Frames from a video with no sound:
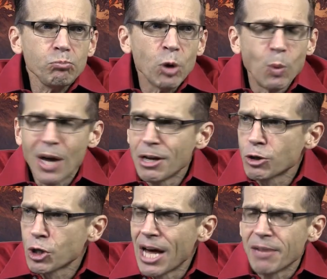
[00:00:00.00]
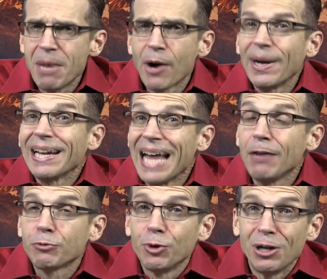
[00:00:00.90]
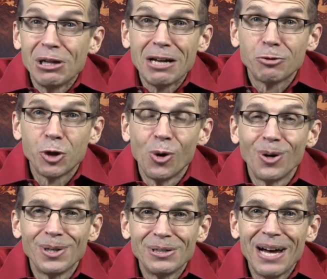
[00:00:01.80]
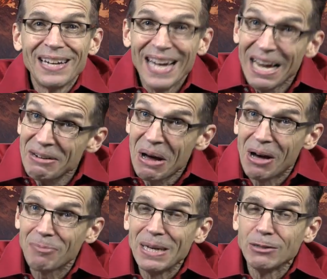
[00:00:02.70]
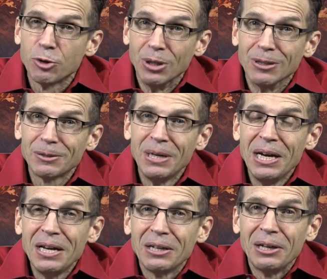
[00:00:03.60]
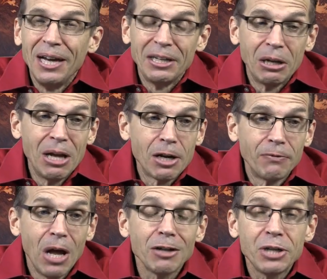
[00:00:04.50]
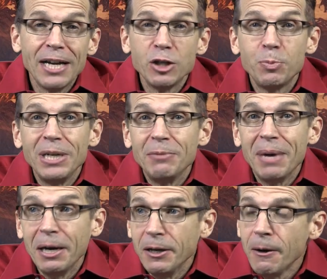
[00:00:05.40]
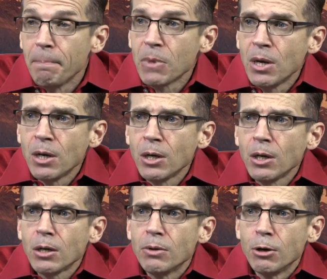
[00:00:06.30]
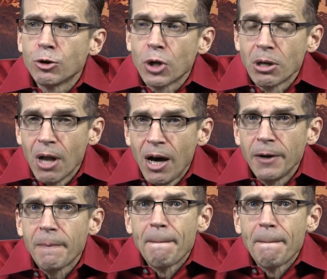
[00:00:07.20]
While there's a lot of merry and laughter and a lot of joy and a lot of eggnog being drunk uh, and a lot of lattes being made, there's a lot